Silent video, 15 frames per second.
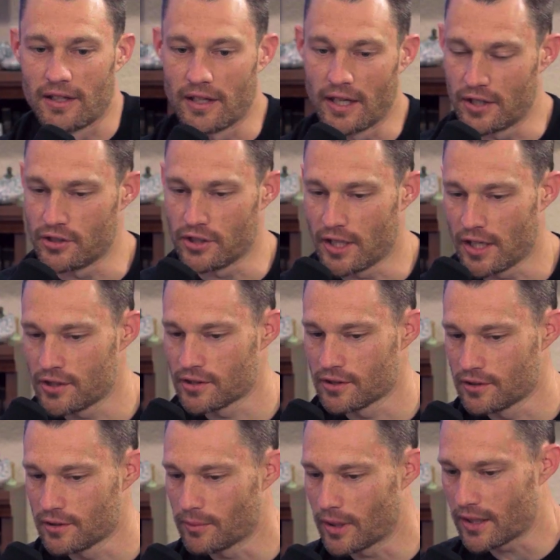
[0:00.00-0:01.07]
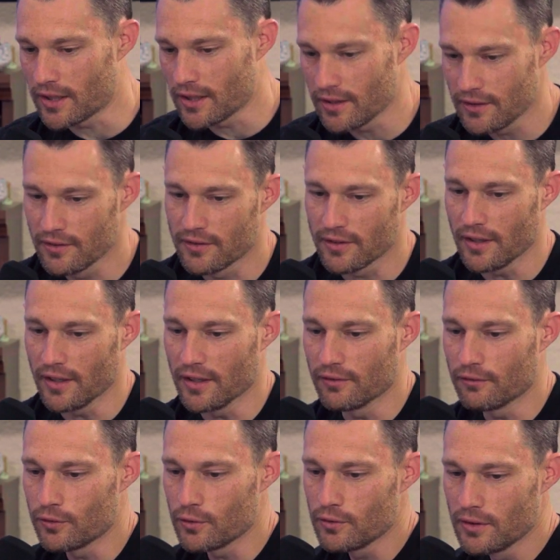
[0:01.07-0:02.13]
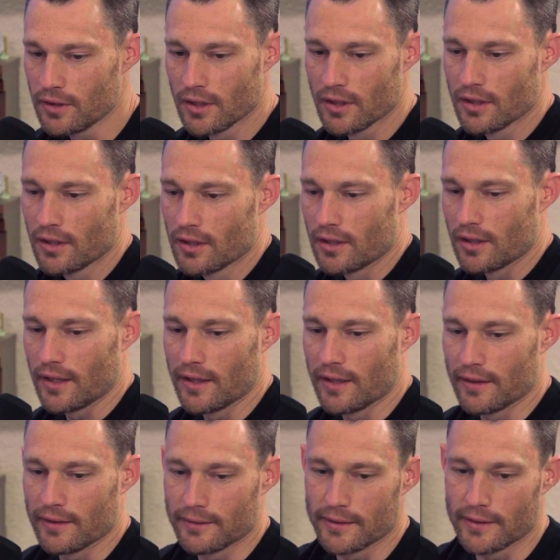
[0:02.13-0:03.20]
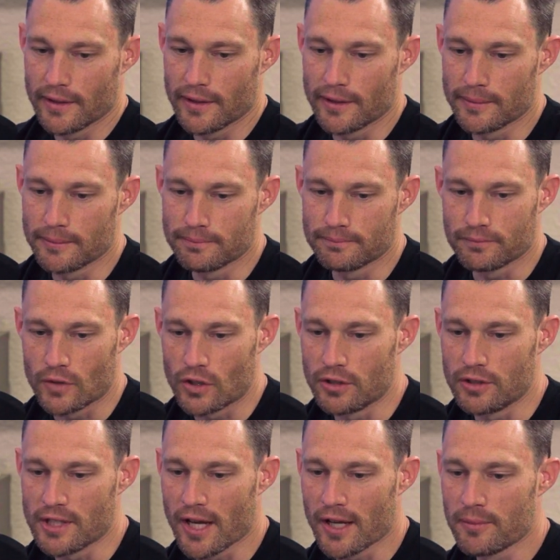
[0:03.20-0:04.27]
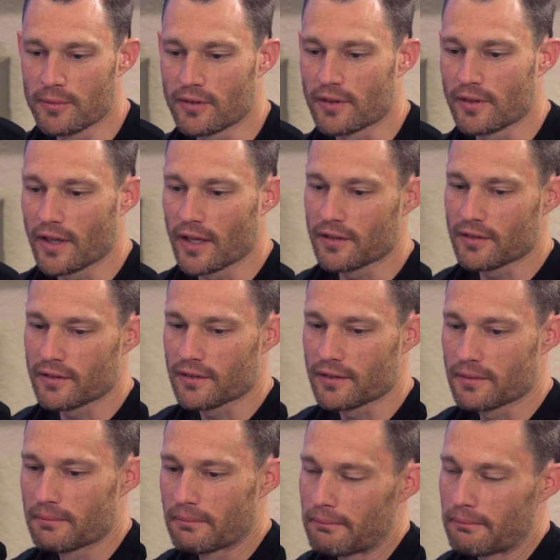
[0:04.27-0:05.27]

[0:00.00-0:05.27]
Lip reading: education to my kids and food and good times, and that's